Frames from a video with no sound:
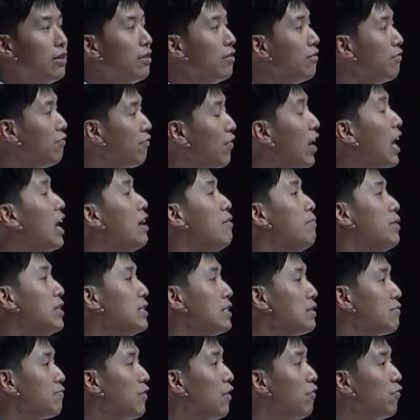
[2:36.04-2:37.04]
fibers
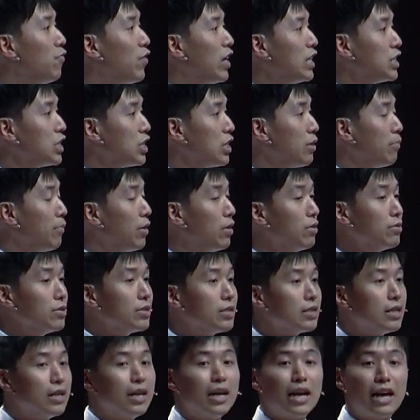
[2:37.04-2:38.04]
from vegetables,
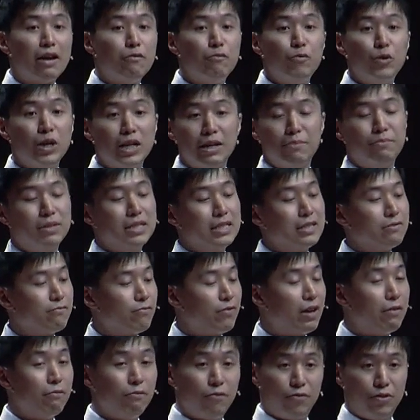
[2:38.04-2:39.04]
and vitamins
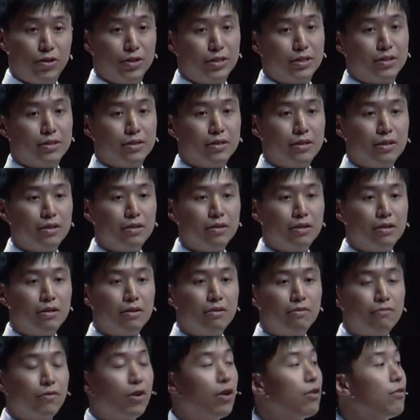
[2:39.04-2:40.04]
from fruit.
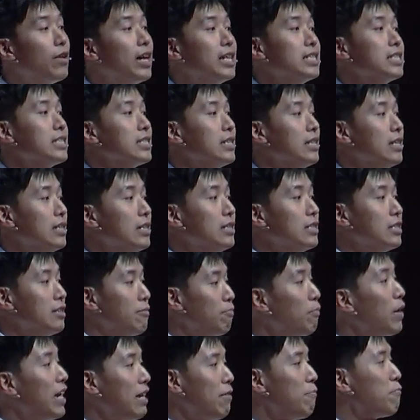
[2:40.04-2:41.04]
For us, the
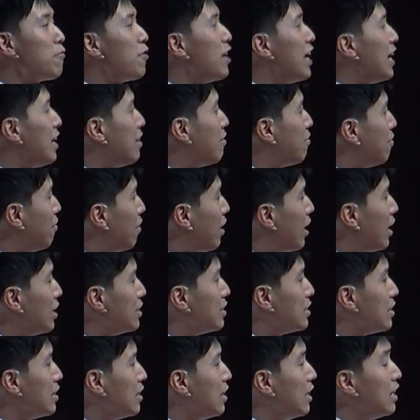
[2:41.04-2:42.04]
big bran rice
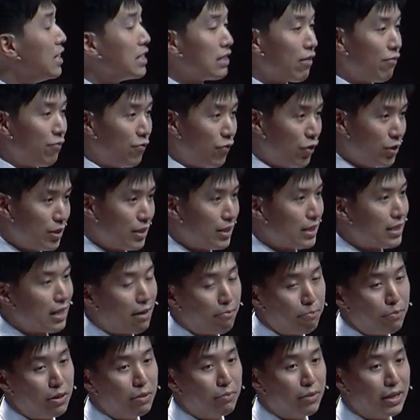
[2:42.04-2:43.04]
is a food
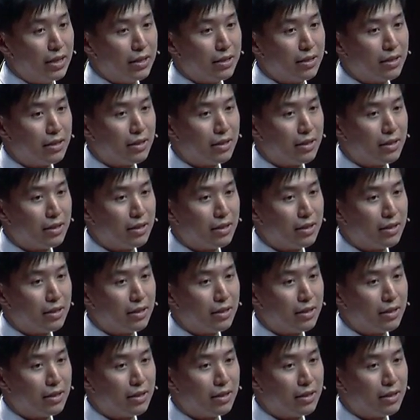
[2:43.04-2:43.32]
supplement.